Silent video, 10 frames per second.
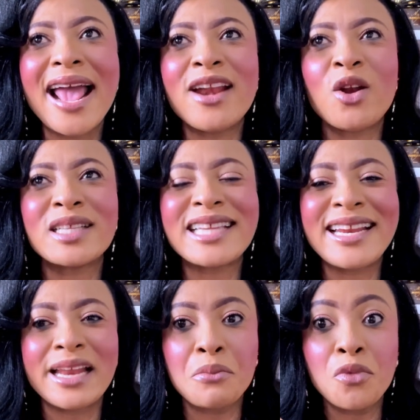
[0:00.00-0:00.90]
not
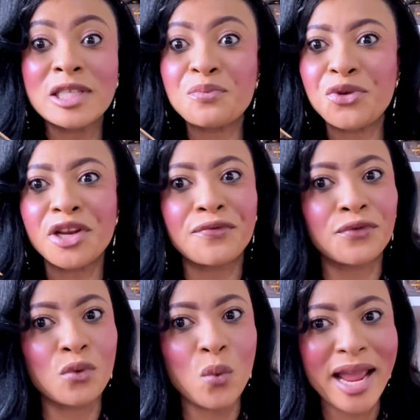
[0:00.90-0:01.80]
in the most
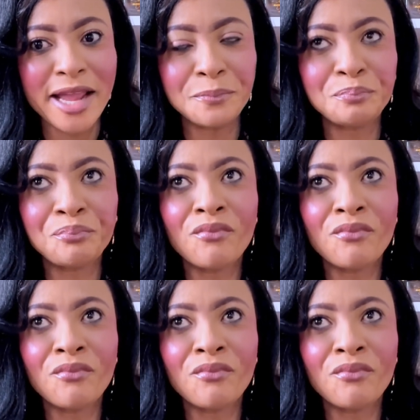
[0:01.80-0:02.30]
beautiful way.